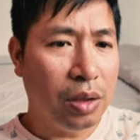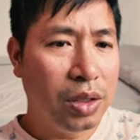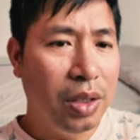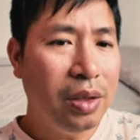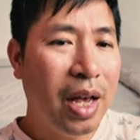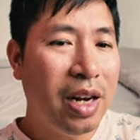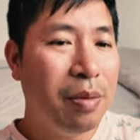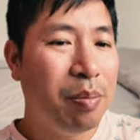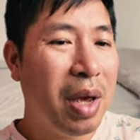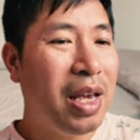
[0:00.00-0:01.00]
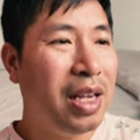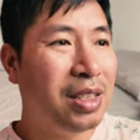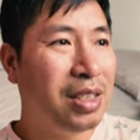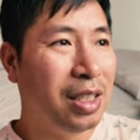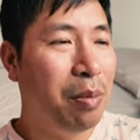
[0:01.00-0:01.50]
I'll still end up making
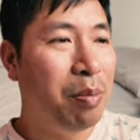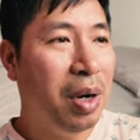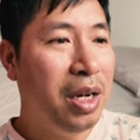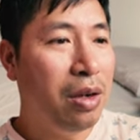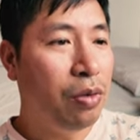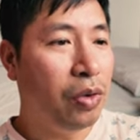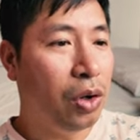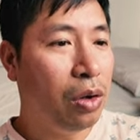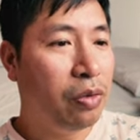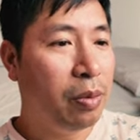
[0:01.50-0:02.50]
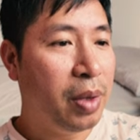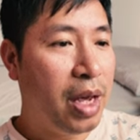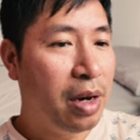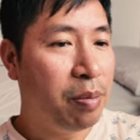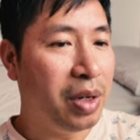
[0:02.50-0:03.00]
some money overall from
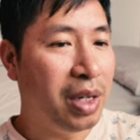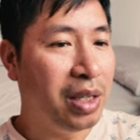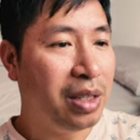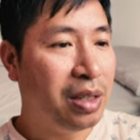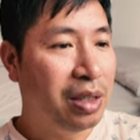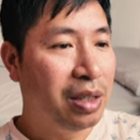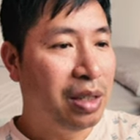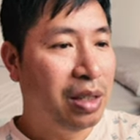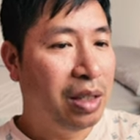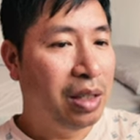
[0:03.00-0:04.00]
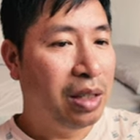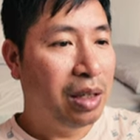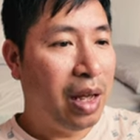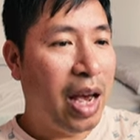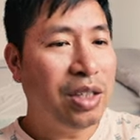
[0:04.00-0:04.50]
that, but
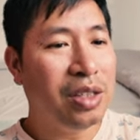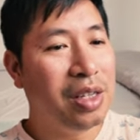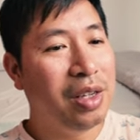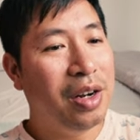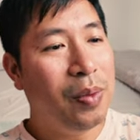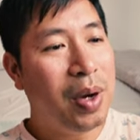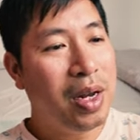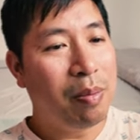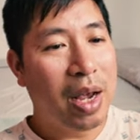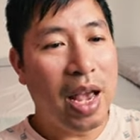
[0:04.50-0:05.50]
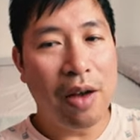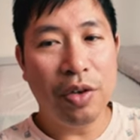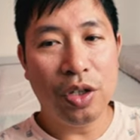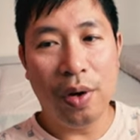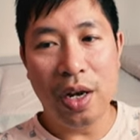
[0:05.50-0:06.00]
actually, you know what? My
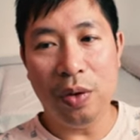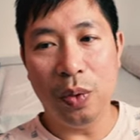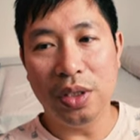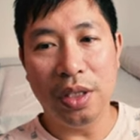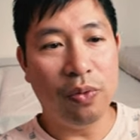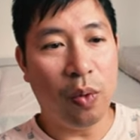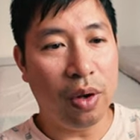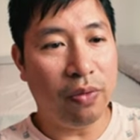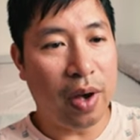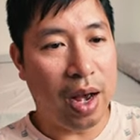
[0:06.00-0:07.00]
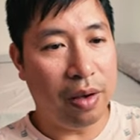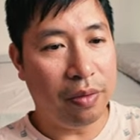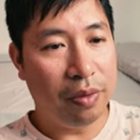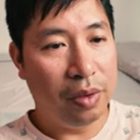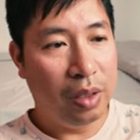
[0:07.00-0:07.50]
average credit was 645.
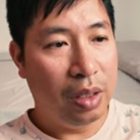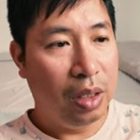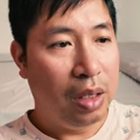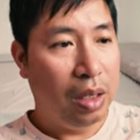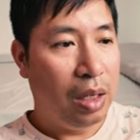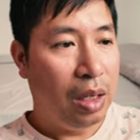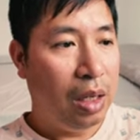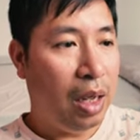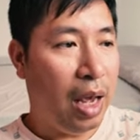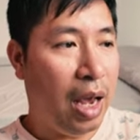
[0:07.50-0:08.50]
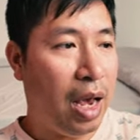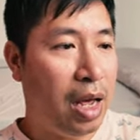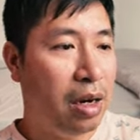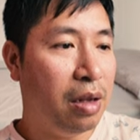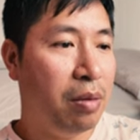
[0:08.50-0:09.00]

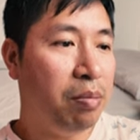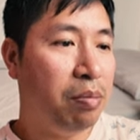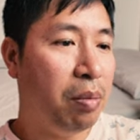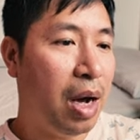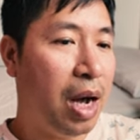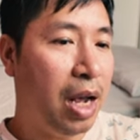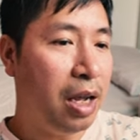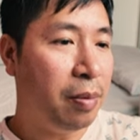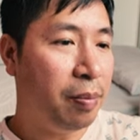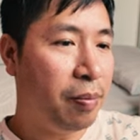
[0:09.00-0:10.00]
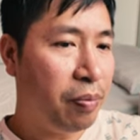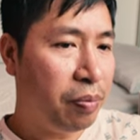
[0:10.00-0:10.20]
And my